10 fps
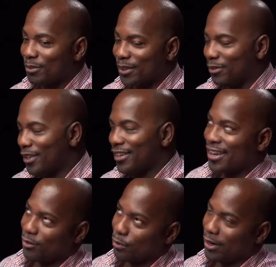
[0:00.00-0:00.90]
I was like,
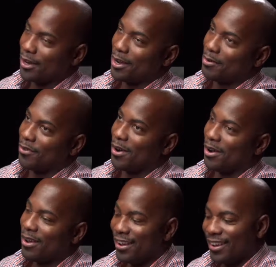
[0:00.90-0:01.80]
"That's where it comes from."
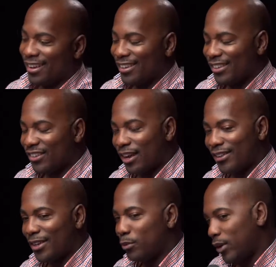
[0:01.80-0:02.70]
So I
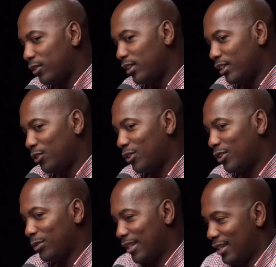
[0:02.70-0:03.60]
said, what did
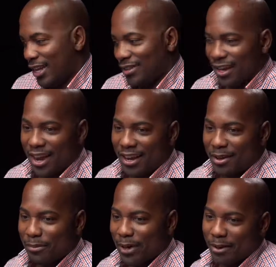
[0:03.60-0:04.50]
they say
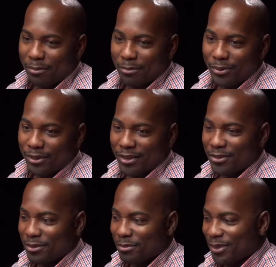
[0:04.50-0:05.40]
about Buddhism?